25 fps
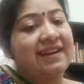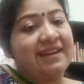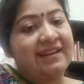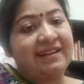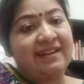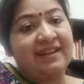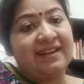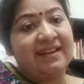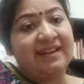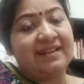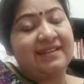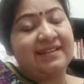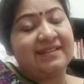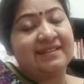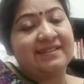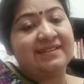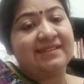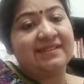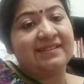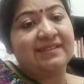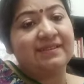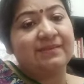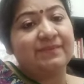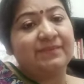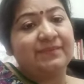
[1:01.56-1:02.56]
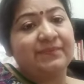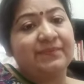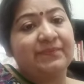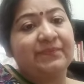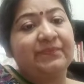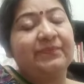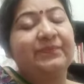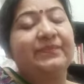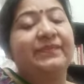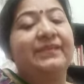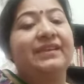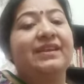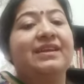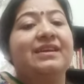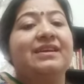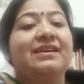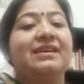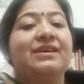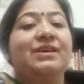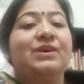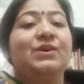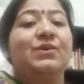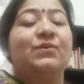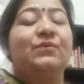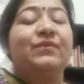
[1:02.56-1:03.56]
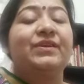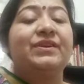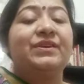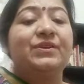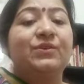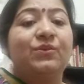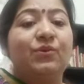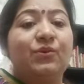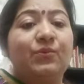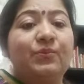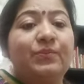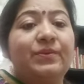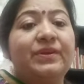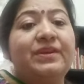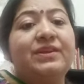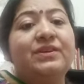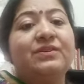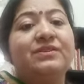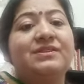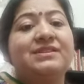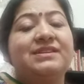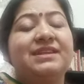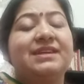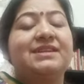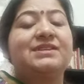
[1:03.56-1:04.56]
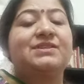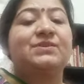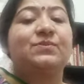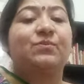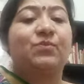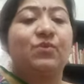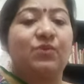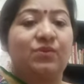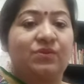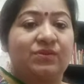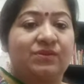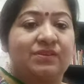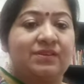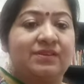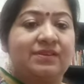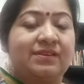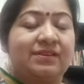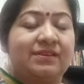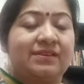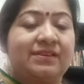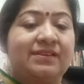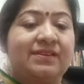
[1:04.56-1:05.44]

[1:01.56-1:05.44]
guidelines. When you open your textbook,